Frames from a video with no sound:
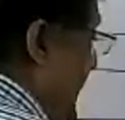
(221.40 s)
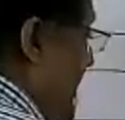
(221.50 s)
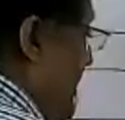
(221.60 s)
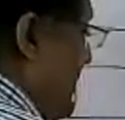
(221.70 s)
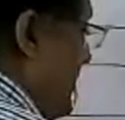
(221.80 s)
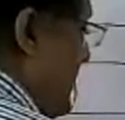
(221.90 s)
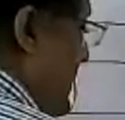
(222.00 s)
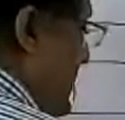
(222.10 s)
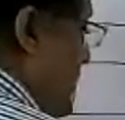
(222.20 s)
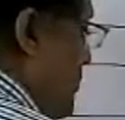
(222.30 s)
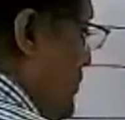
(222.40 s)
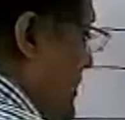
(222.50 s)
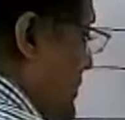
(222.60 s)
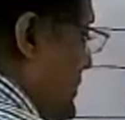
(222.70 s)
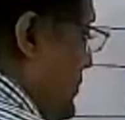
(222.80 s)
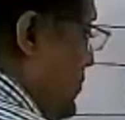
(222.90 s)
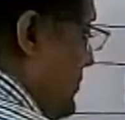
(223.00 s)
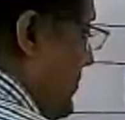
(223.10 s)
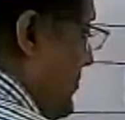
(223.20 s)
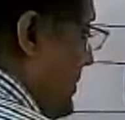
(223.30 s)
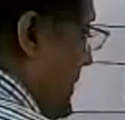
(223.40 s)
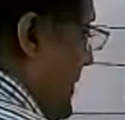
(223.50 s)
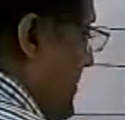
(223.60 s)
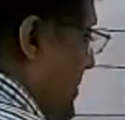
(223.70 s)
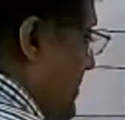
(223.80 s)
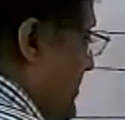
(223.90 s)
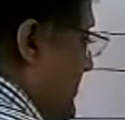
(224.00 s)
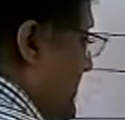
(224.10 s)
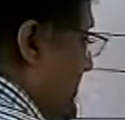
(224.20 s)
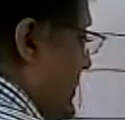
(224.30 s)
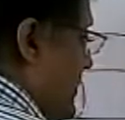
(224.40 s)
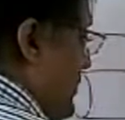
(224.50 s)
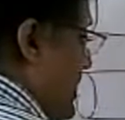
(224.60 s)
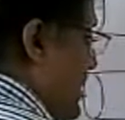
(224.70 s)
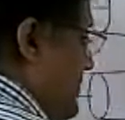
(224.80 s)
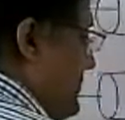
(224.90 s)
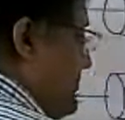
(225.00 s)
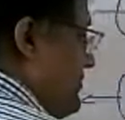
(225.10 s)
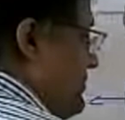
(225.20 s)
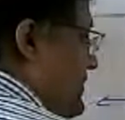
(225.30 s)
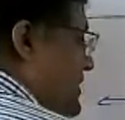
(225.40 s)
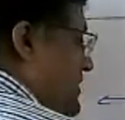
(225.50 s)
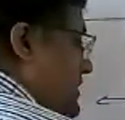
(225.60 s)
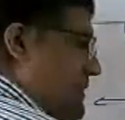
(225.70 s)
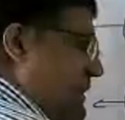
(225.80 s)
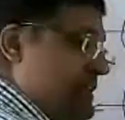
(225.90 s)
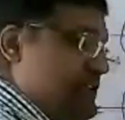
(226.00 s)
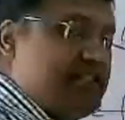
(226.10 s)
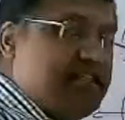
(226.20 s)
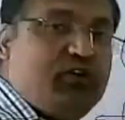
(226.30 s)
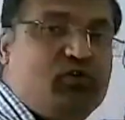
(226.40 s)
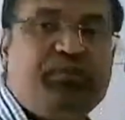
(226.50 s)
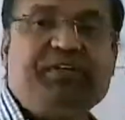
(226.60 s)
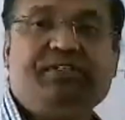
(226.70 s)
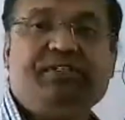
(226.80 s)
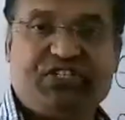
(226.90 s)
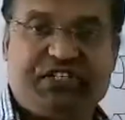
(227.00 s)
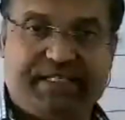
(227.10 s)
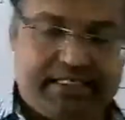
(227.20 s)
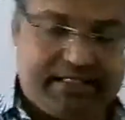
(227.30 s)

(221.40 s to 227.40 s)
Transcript: P upon A. Unit is Newton per mm square. That is said to